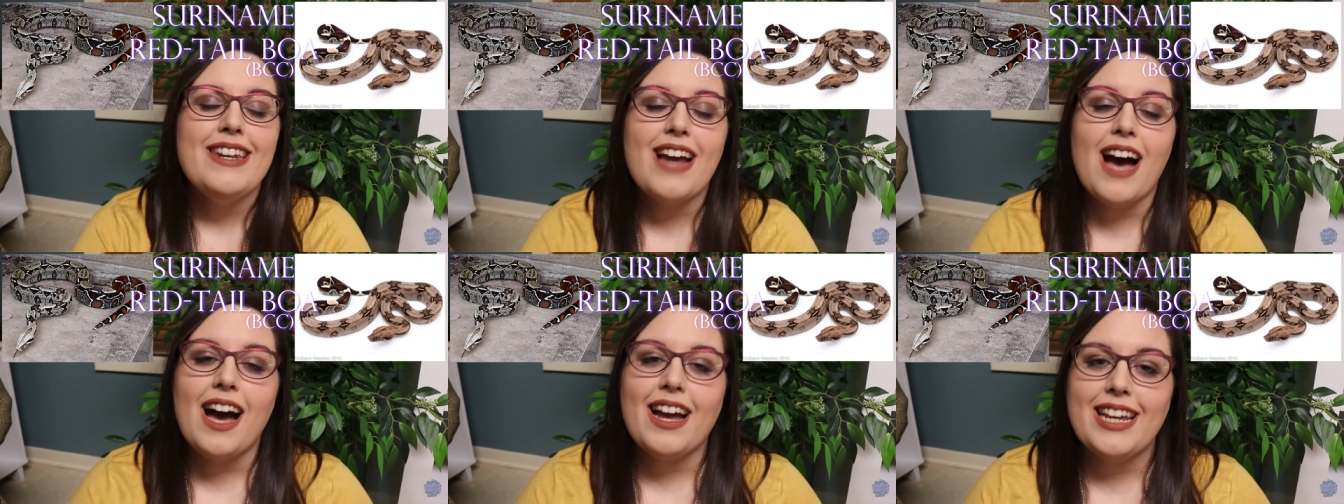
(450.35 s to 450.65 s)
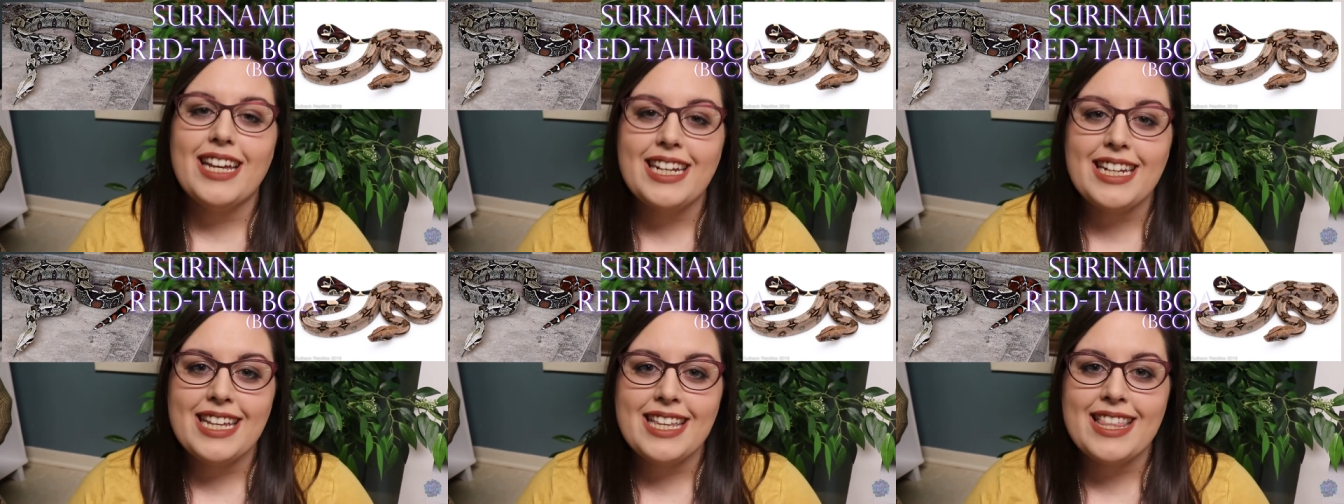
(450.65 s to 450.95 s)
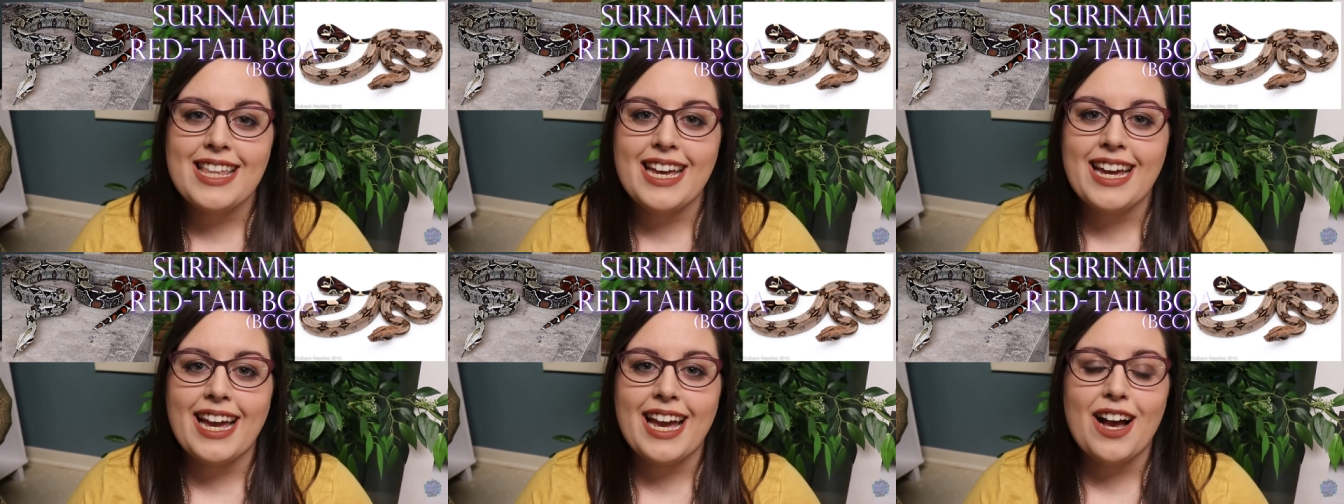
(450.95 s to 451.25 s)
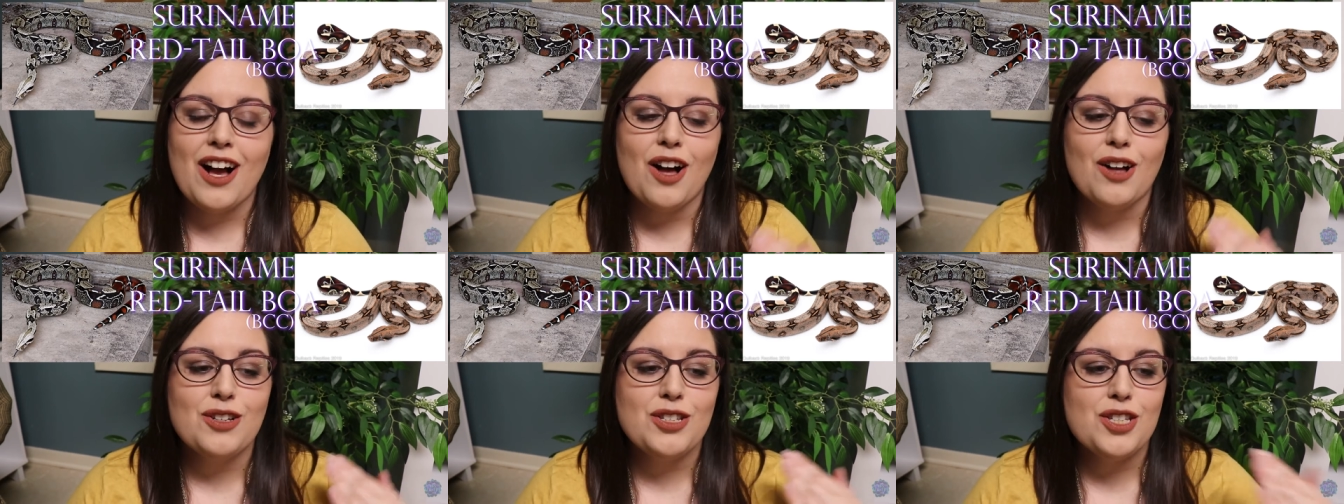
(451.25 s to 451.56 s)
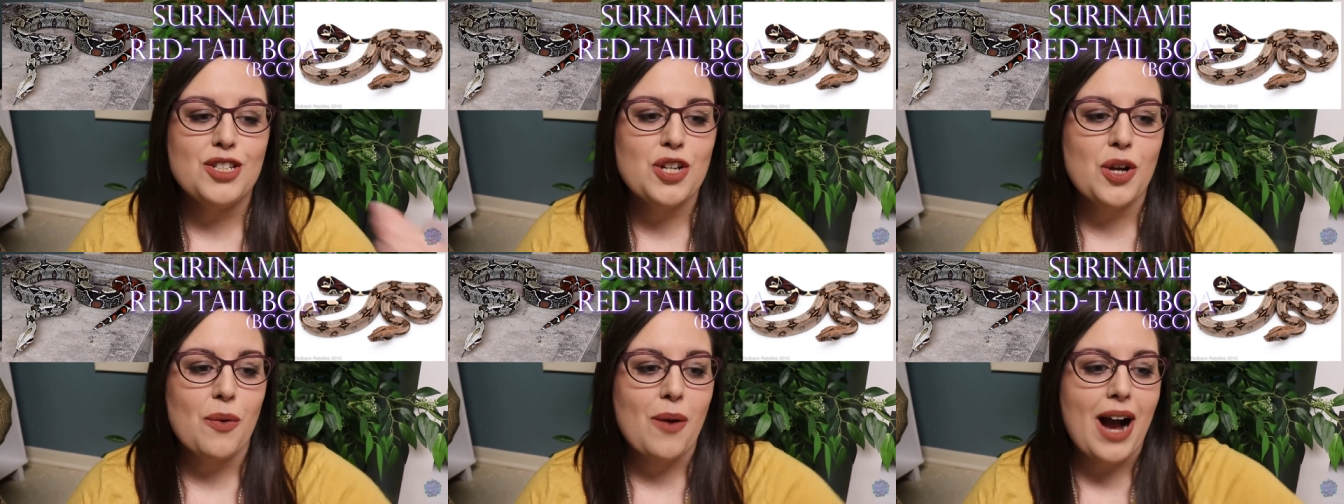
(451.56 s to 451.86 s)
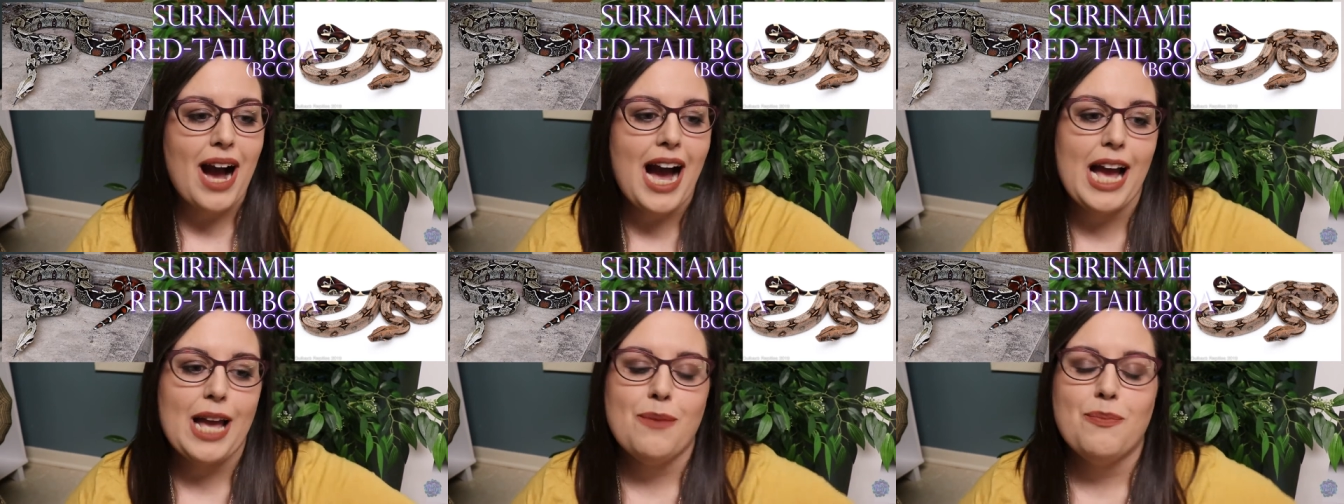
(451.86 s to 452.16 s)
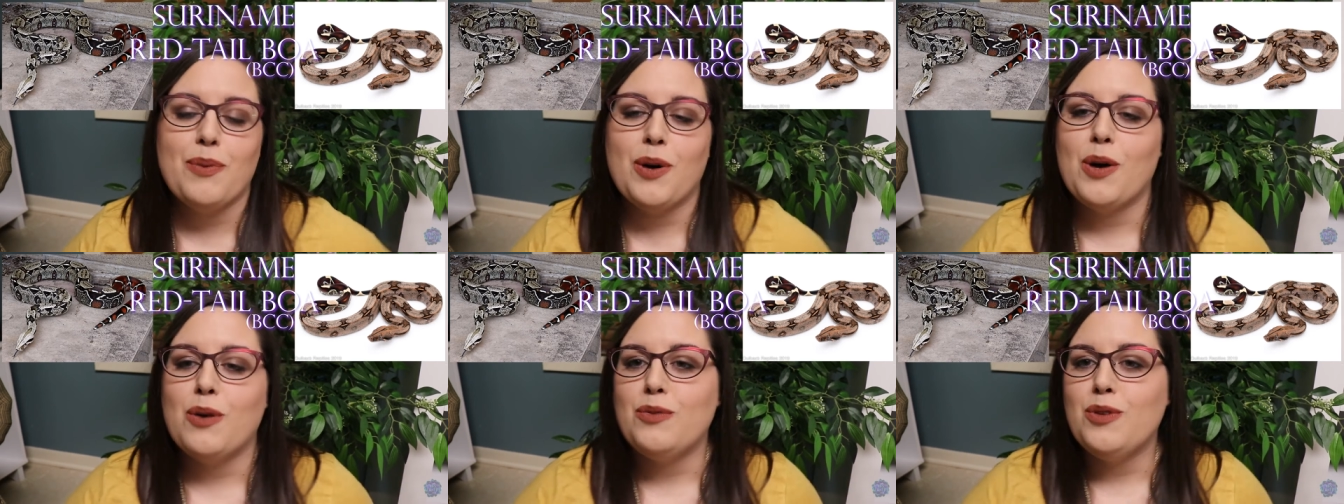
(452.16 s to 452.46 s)
not anything else, no
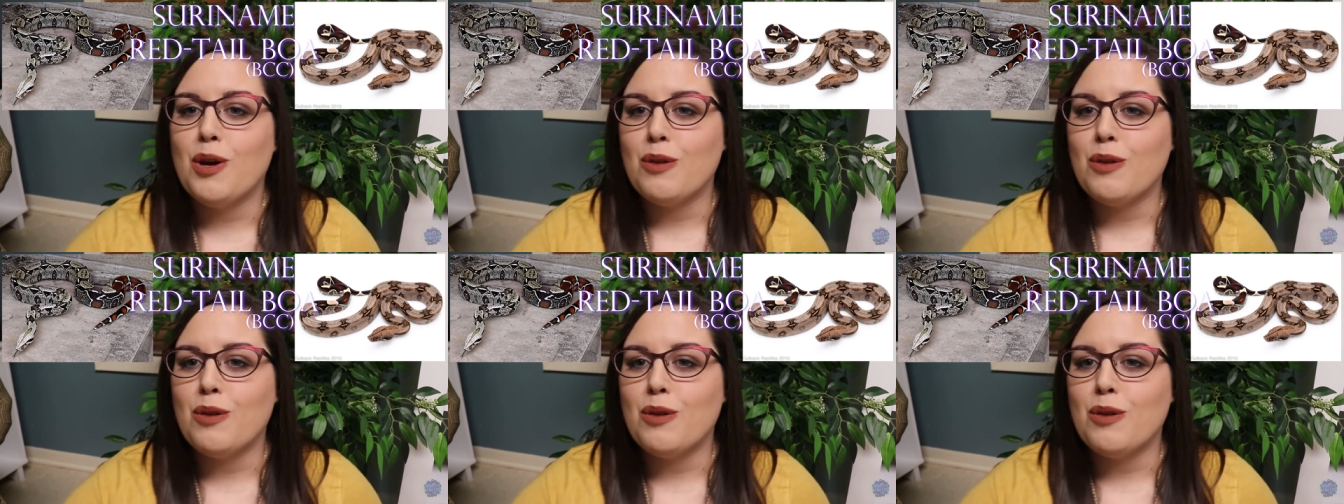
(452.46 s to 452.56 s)
hypo,